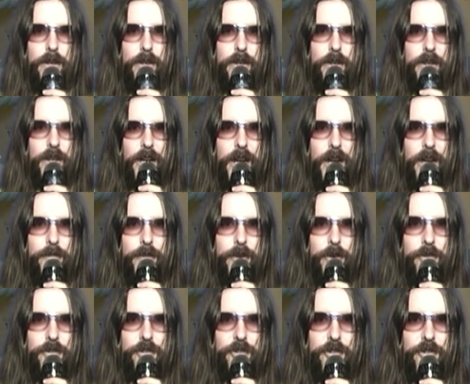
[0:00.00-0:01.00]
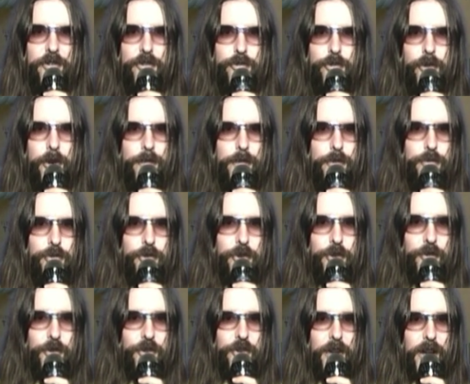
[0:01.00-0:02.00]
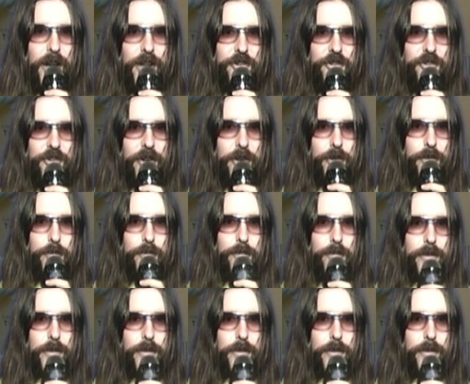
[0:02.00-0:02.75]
G'day viewers, this is Troy from Troy's Visual Arts channel.